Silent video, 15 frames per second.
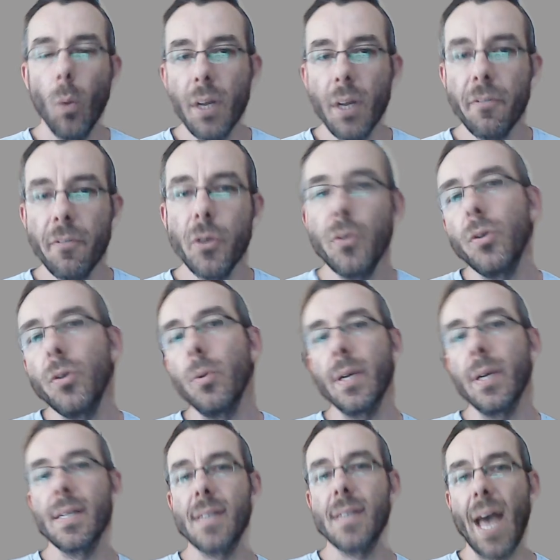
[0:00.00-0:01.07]
What if you knew
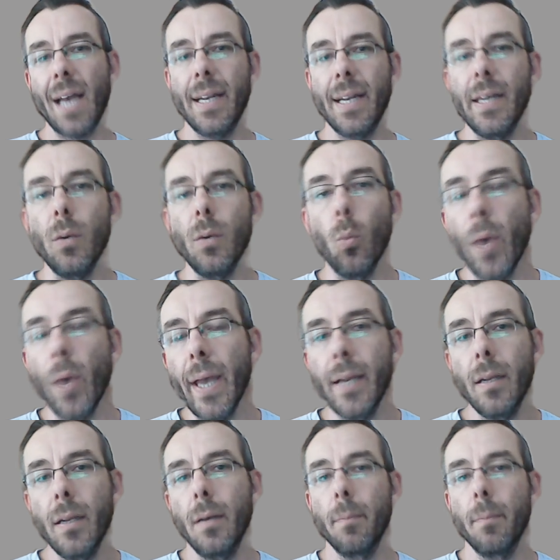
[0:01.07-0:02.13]
exactly
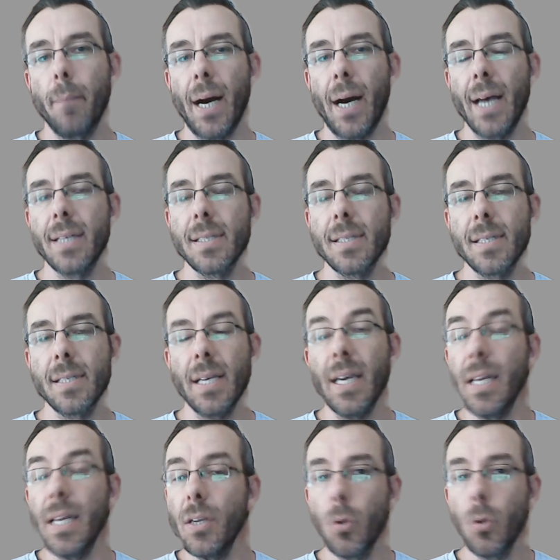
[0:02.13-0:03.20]
when buyers
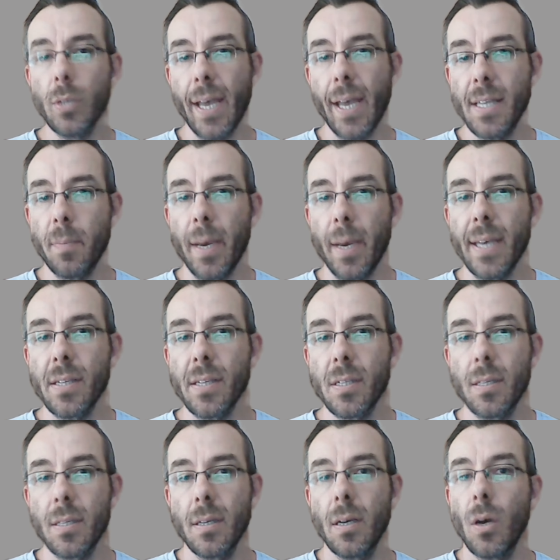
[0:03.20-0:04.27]
in your database
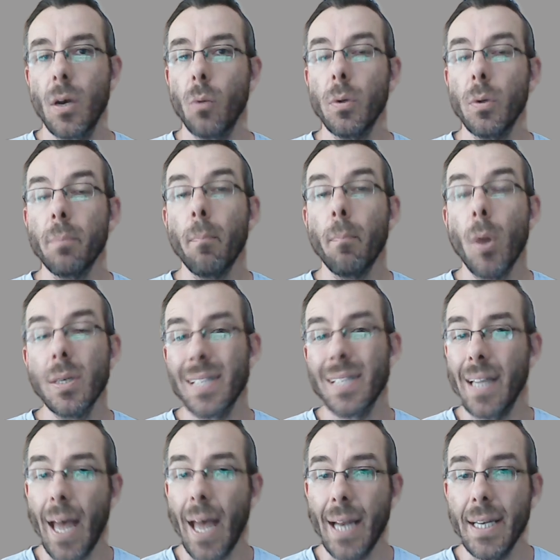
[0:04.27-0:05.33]
were most
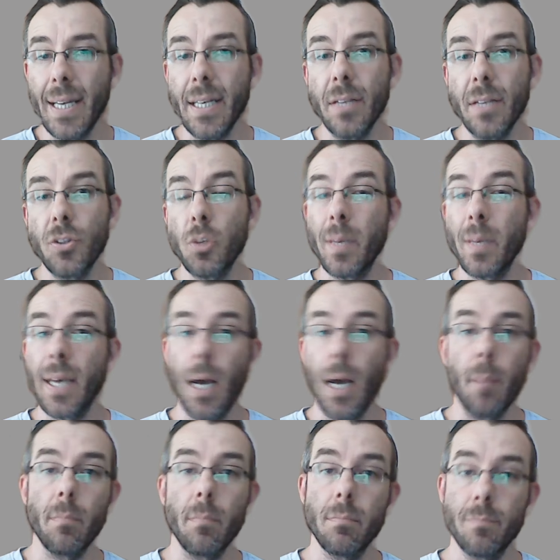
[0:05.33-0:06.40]
likely to
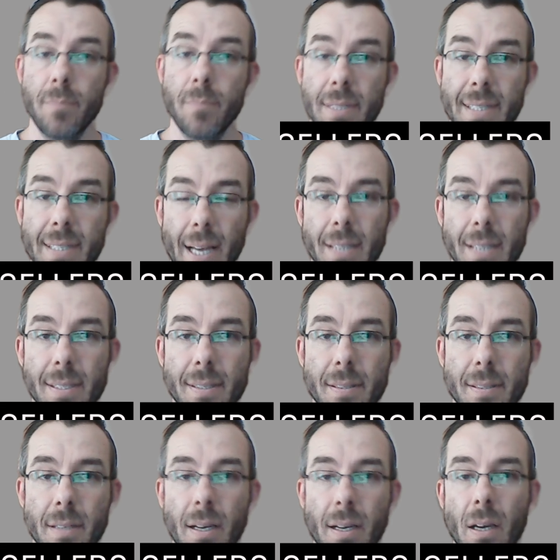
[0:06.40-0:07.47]
become sellers?
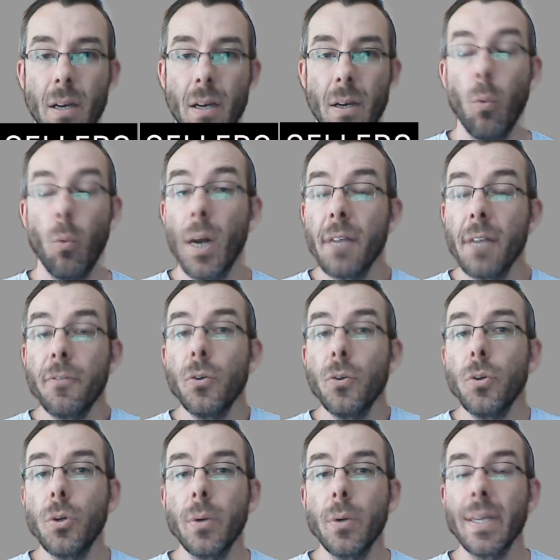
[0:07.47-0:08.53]
What if you
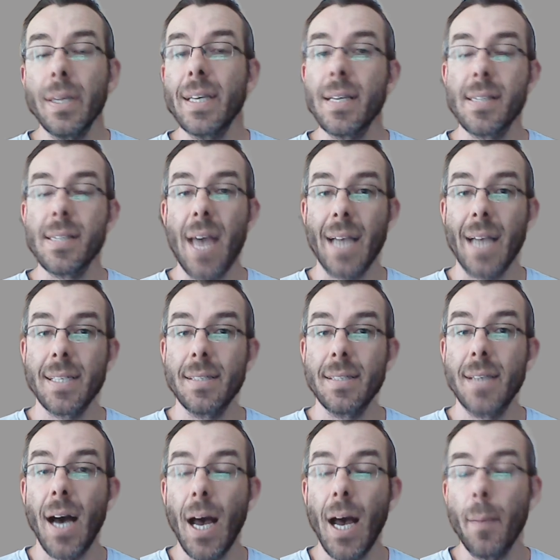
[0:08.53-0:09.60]
knew the exact
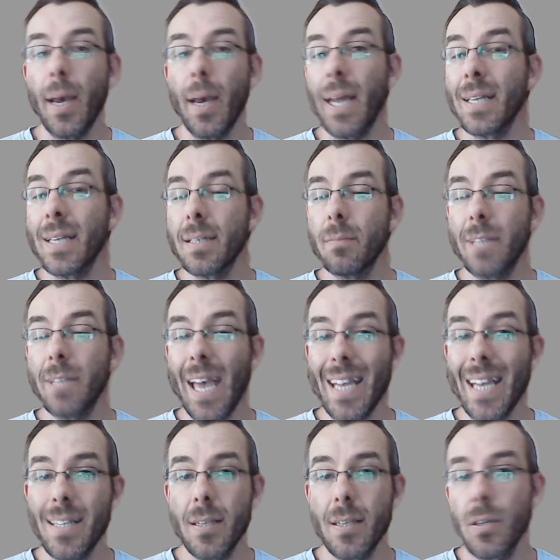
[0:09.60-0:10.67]
time and
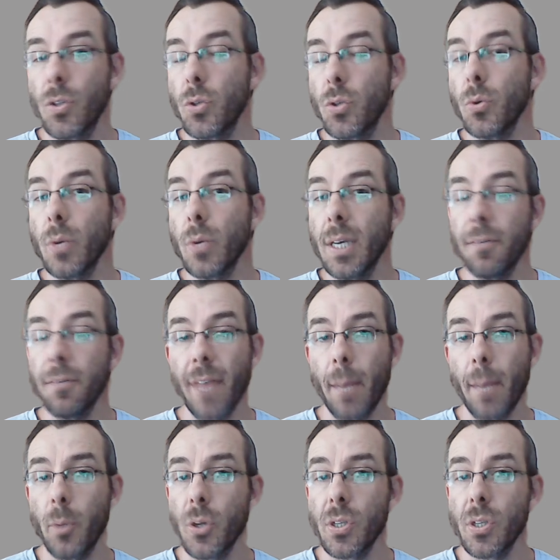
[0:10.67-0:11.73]
date to give that
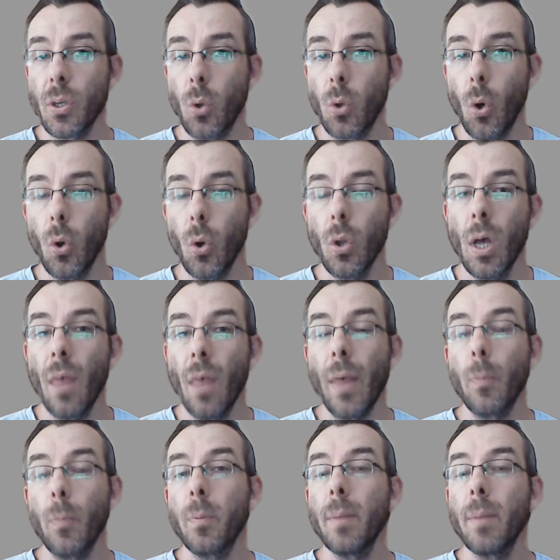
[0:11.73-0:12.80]
person a call that
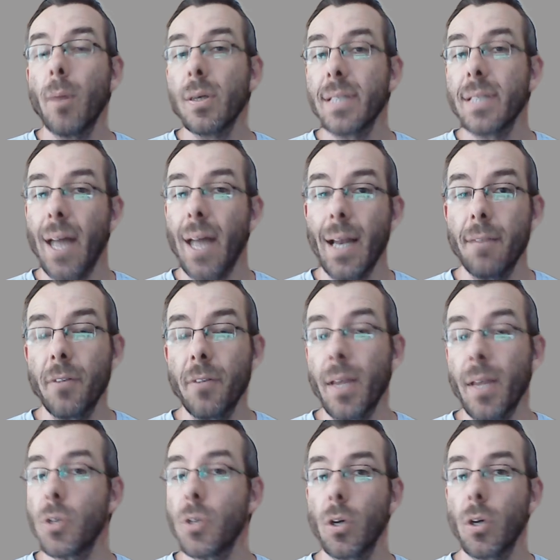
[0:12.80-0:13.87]
would be most likely for them
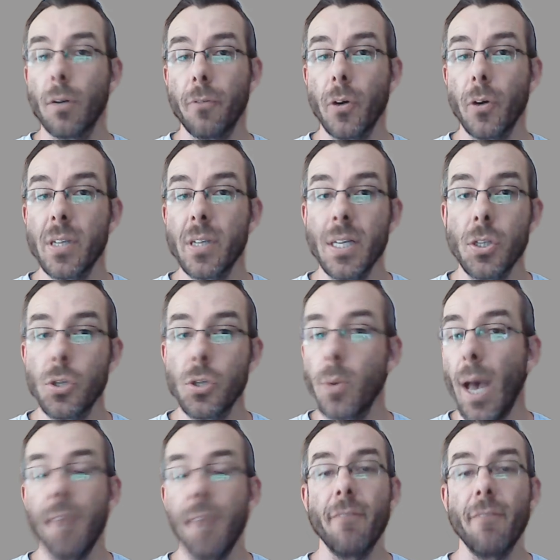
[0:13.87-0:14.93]
to convert into
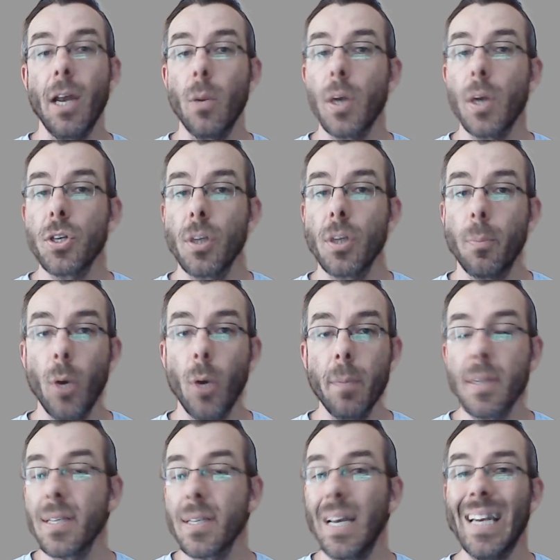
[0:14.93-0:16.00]
a valuation
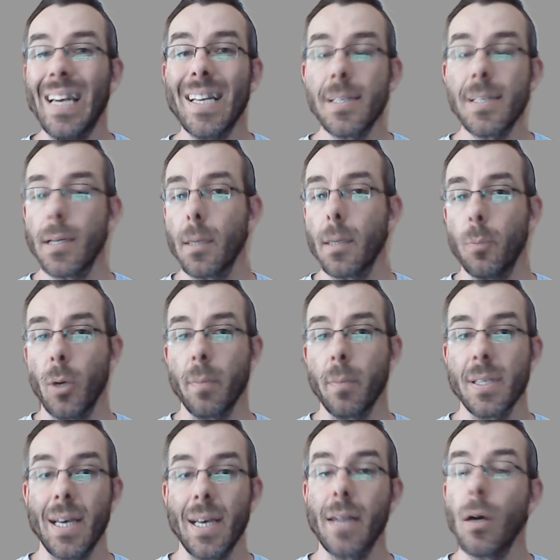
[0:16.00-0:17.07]
appointment, a listing appointment,
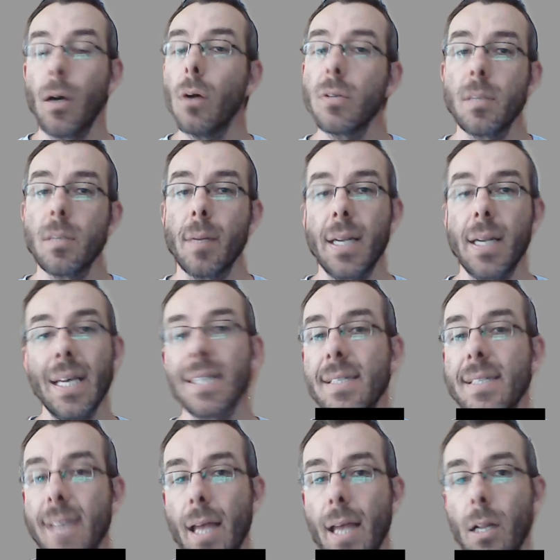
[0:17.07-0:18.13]
and ultimately a
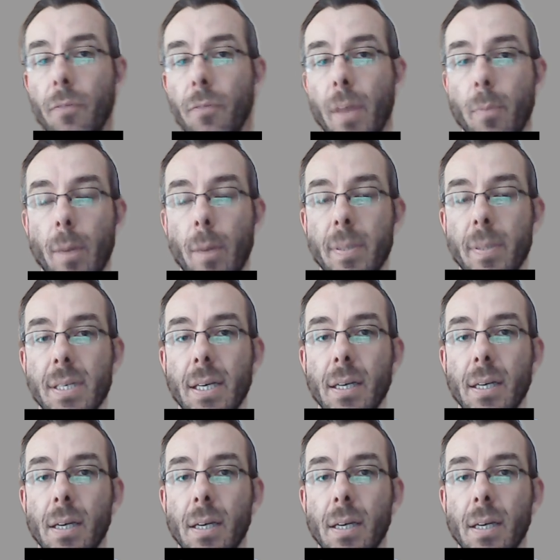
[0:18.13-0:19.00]
sale of their property?